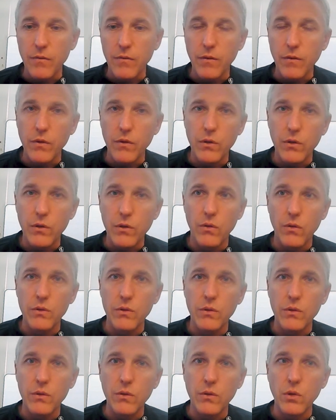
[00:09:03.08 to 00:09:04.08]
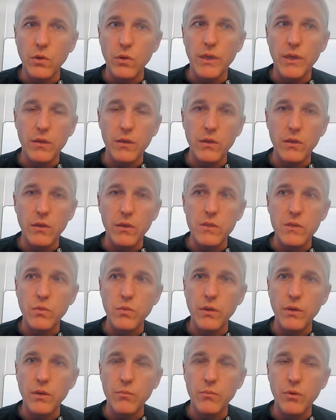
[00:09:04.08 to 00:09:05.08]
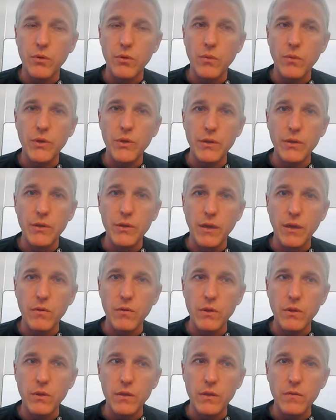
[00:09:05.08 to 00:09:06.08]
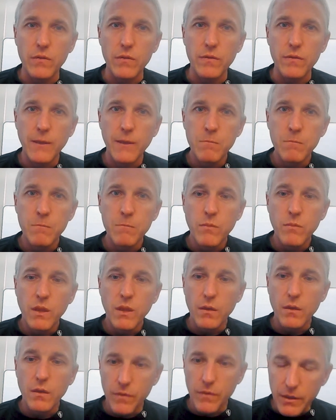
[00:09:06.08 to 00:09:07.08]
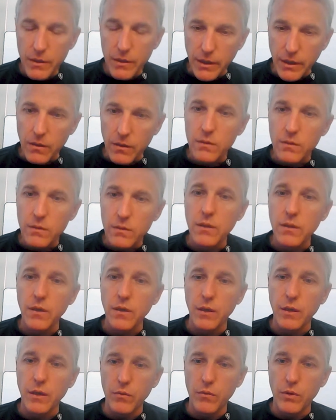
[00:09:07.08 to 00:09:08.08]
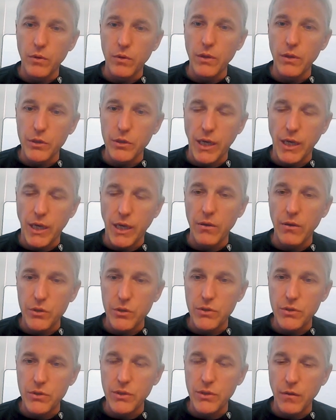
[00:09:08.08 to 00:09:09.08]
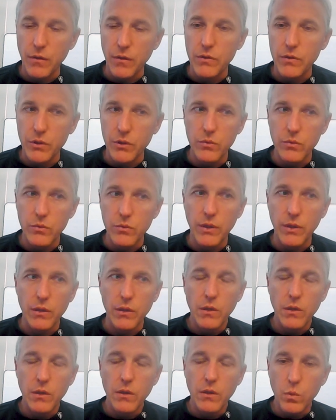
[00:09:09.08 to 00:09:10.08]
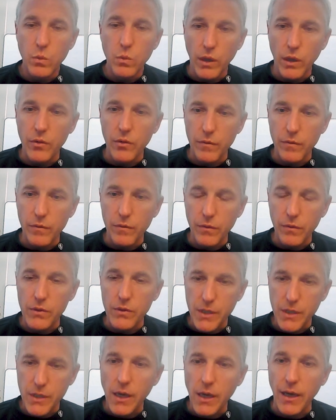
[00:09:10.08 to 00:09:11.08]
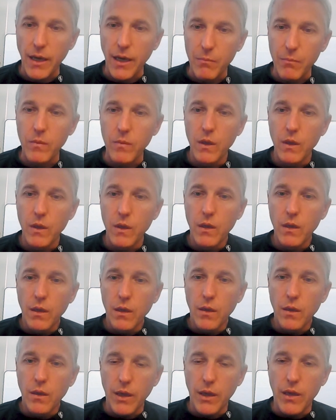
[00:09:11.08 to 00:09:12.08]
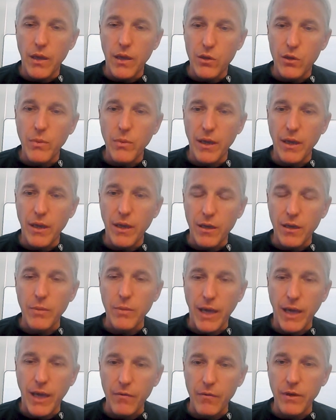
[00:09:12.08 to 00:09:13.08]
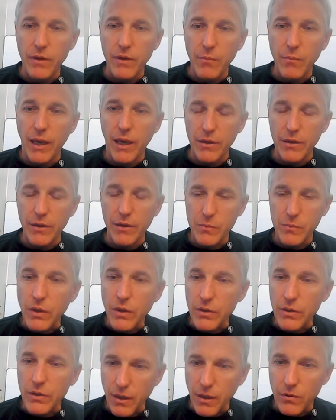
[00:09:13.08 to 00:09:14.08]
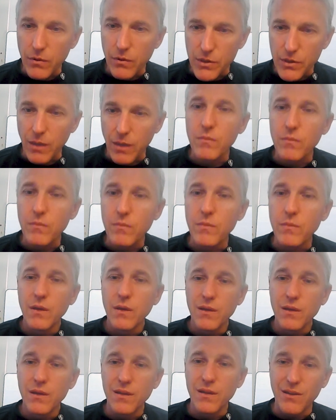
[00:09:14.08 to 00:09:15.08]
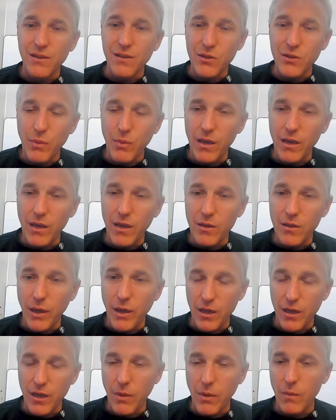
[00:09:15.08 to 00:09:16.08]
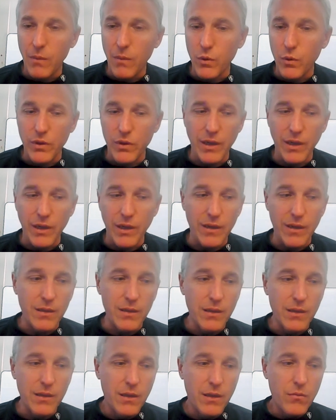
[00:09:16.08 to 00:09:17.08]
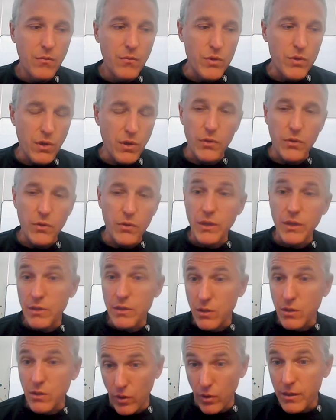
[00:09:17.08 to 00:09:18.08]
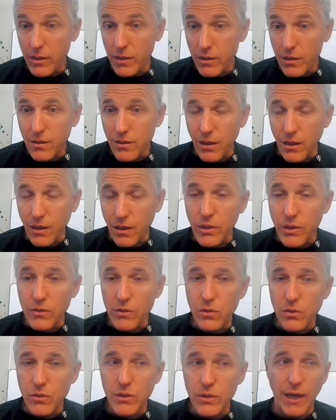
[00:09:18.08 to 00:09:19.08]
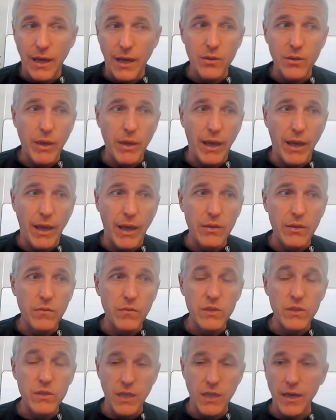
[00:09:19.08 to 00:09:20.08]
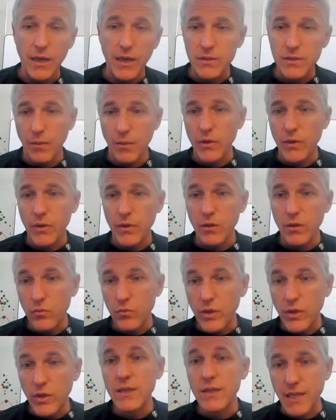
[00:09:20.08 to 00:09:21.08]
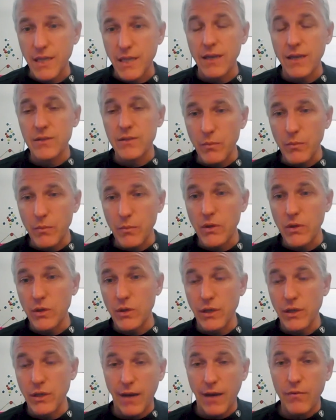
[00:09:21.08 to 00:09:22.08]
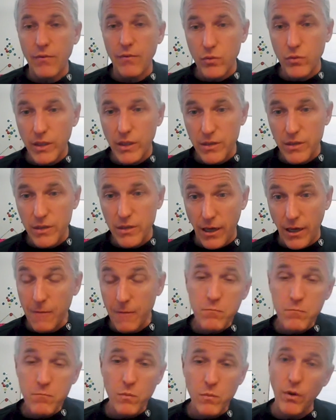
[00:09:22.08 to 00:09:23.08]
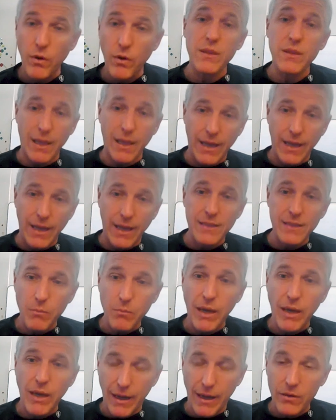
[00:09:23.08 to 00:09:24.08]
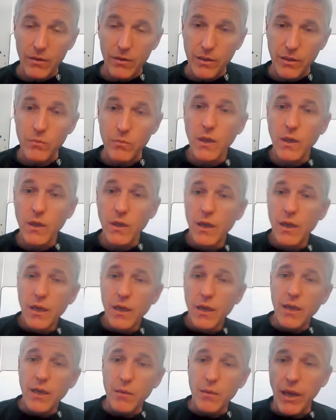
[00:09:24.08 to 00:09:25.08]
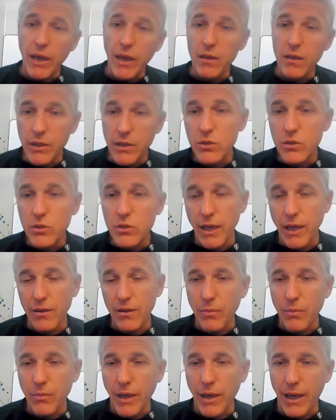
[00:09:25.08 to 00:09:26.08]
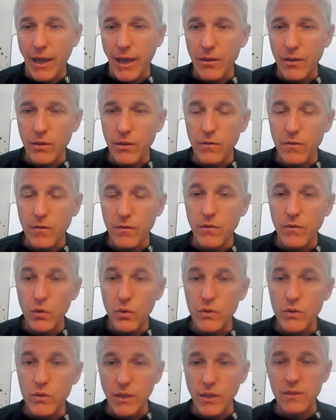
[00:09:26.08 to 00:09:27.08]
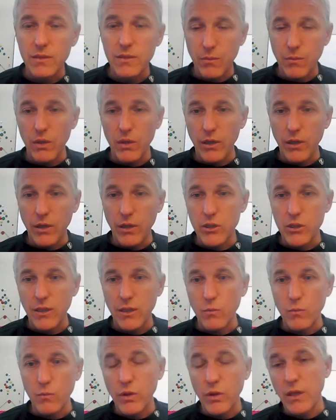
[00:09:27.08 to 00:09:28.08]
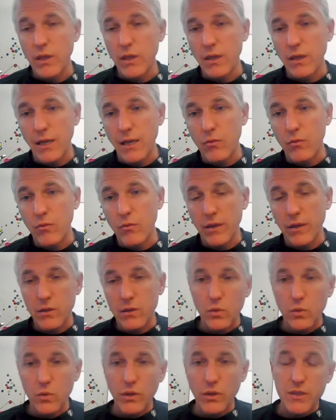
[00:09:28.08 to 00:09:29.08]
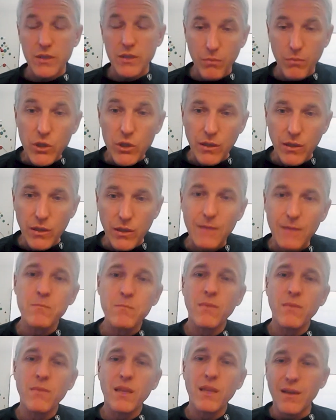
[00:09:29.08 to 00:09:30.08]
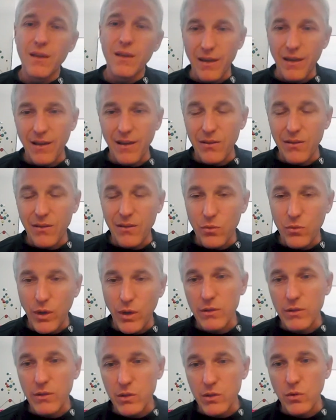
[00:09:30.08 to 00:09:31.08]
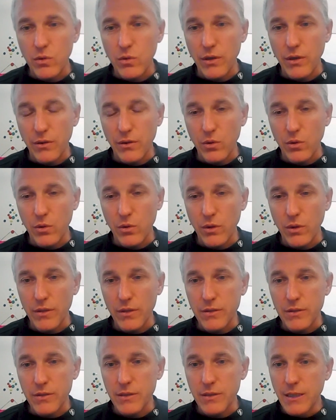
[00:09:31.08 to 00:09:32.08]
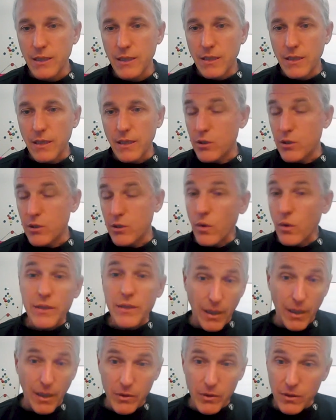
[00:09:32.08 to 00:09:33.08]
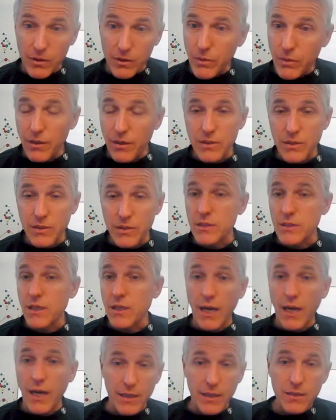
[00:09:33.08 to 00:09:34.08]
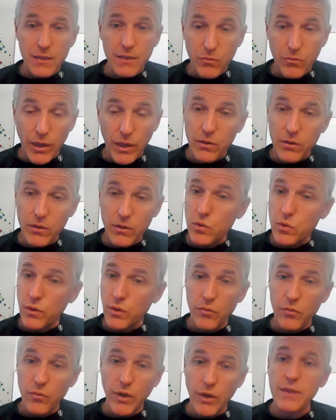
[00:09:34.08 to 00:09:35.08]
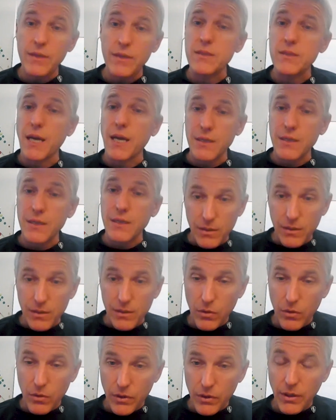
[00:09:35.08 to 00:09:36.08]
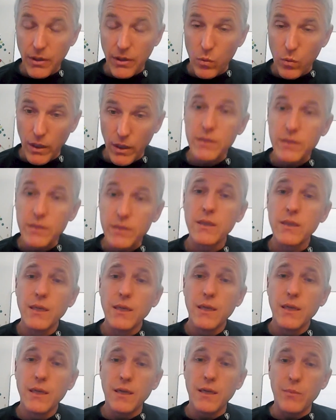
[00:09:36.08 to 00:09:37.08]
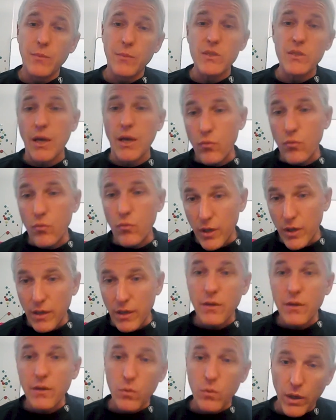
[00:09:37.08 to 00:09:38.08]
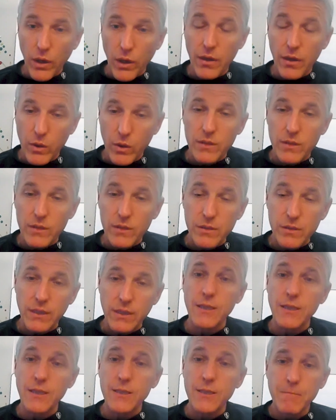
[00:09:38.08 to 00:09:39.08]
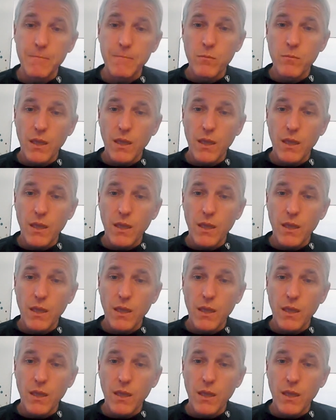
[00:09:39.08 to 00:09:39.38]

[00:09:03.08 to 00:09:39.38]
if you don't look at this with the appropriate level of detail and really challenge yourself to do it well the first time, then you may end up having a bad experience that first time. You may come up with a result that isn't right, that leads you down the path of designing something or redesigning something you didn't have to redesign, right? That's a bad outcome. It may lead you down the path of using simulation within a regulatory submission, and the regulatory authorities don't accept it because it's not regulatory grade. It's not to the level that they want. It's not written the way they want to see it.